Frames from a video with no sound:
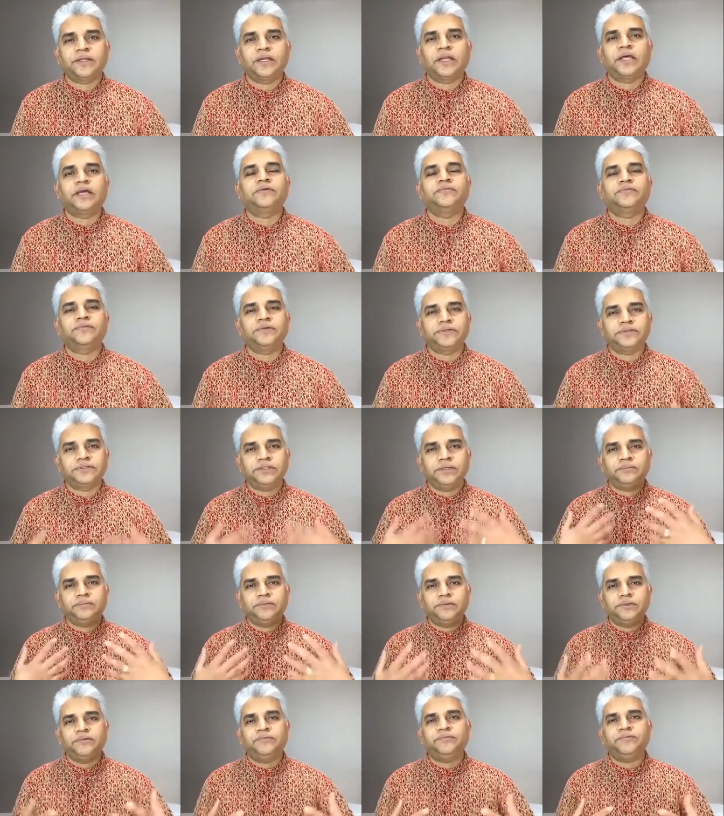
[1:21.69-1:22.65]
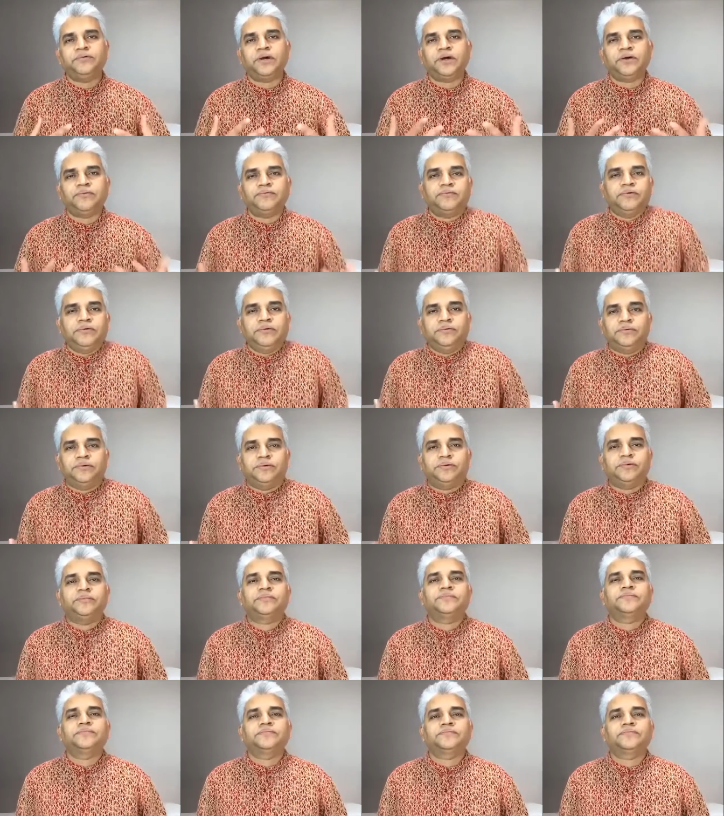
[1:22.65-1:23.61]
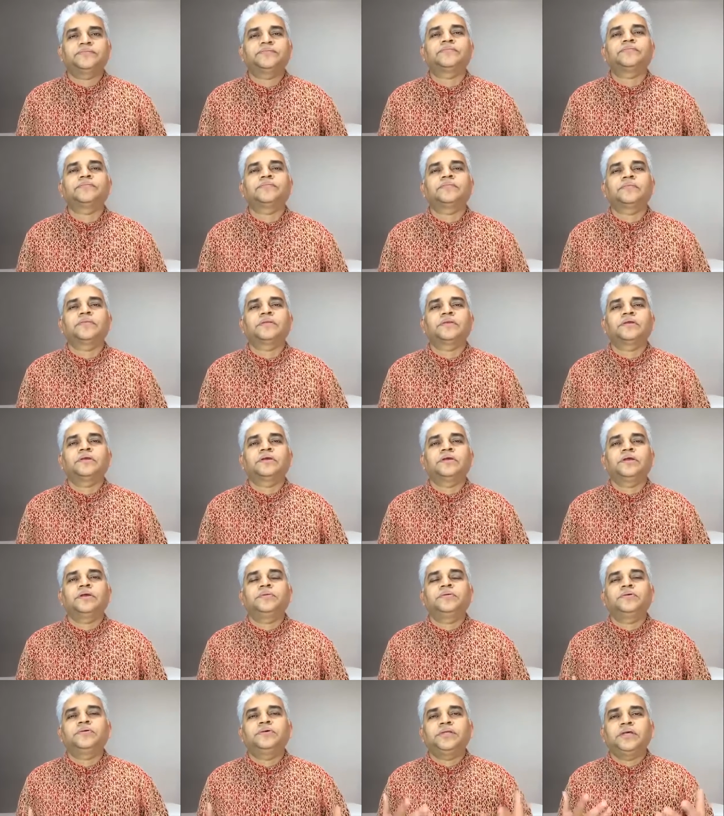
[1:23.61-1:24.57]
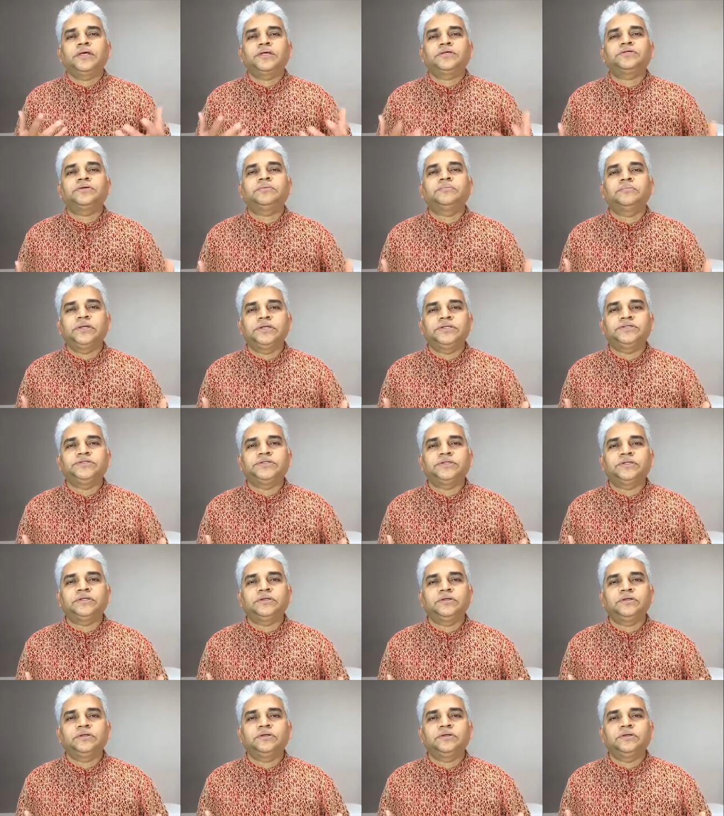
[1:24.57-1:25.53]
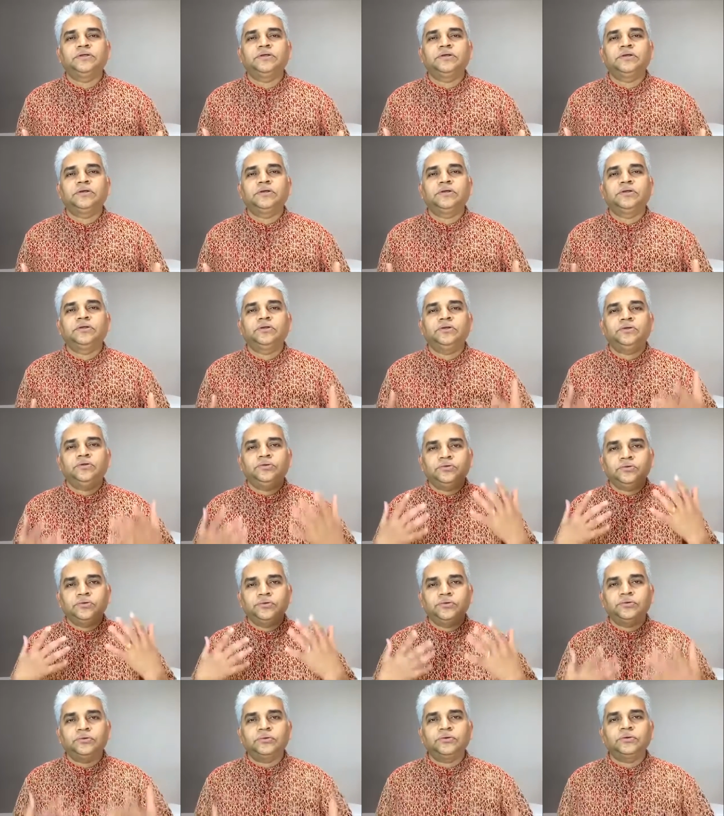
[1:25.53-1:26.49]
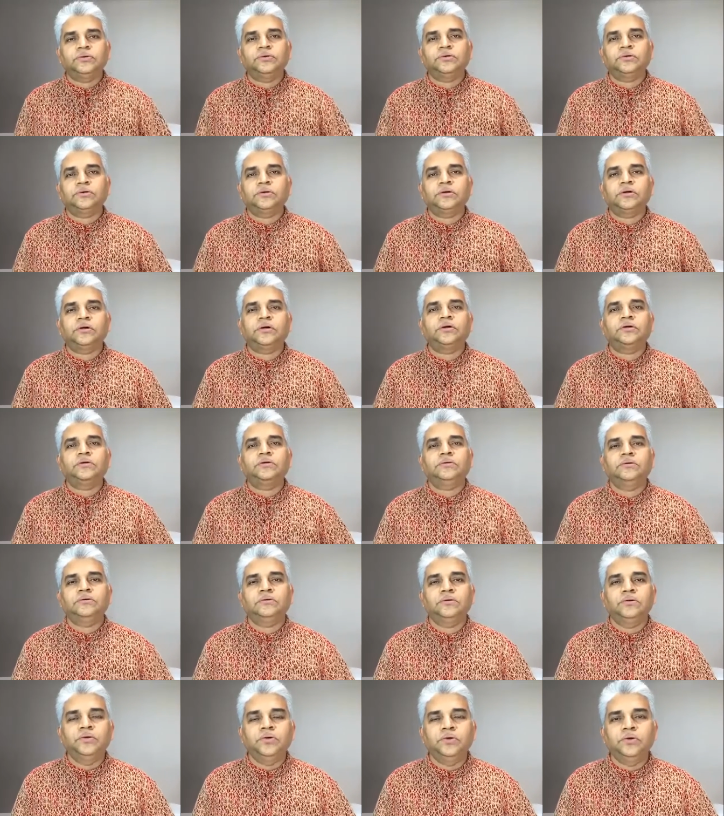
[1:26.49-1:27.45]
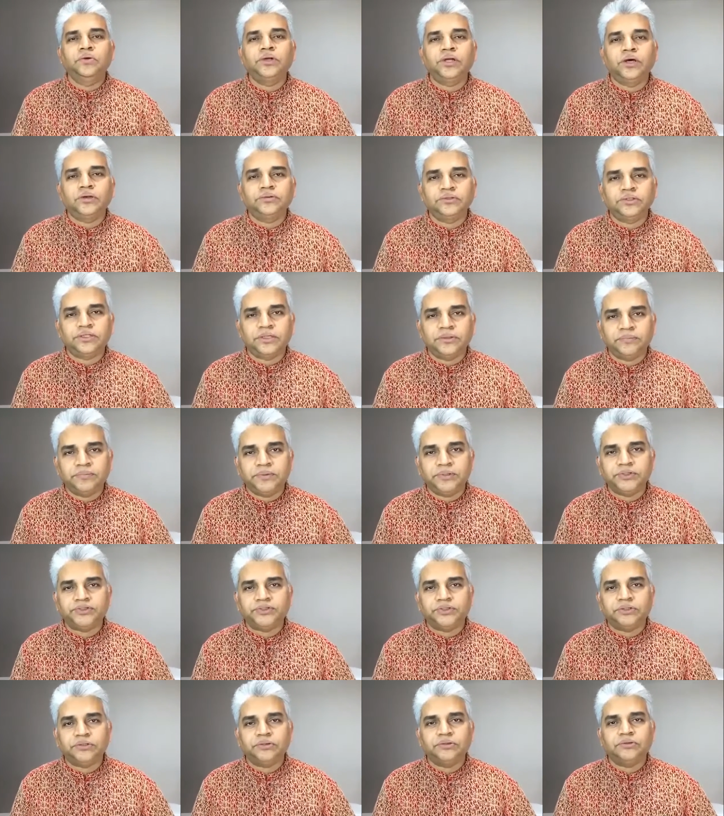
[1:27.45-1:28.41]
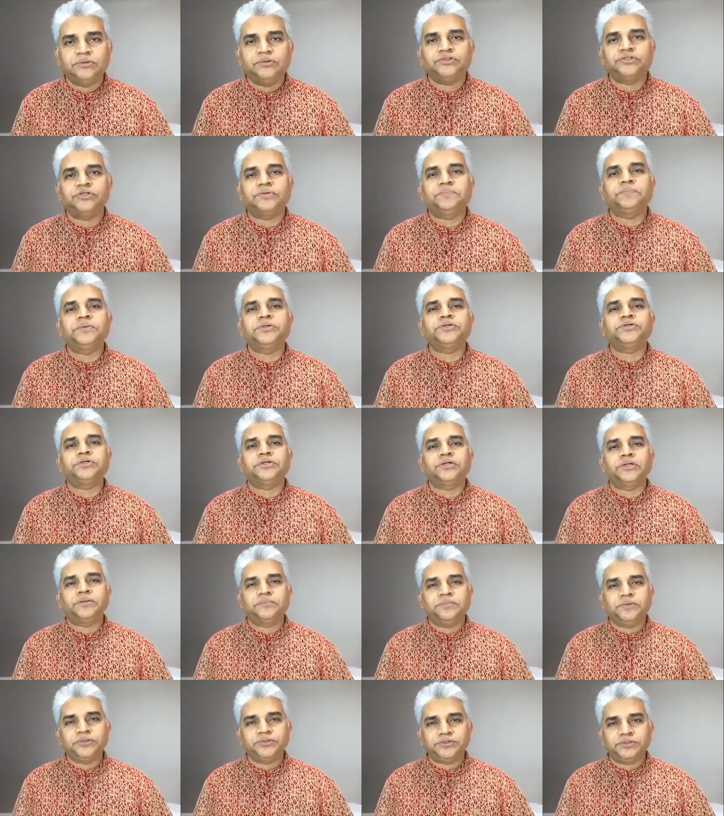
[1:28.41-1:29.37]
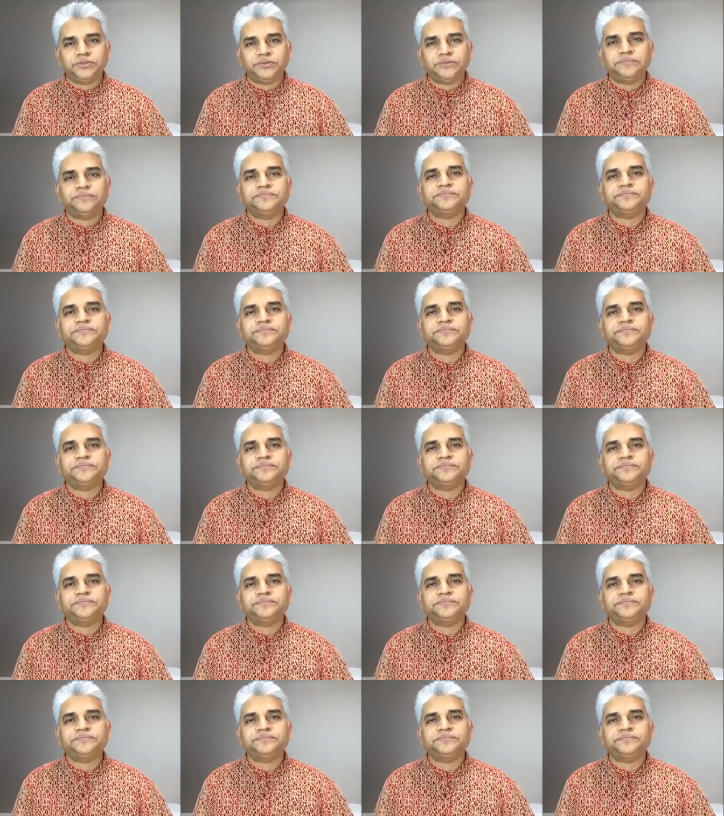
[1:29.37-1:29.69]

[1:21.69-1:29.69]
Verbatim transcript: Like, for example, if you have fever, if you take some medicine to lower down the temperature, to suppress the temperature,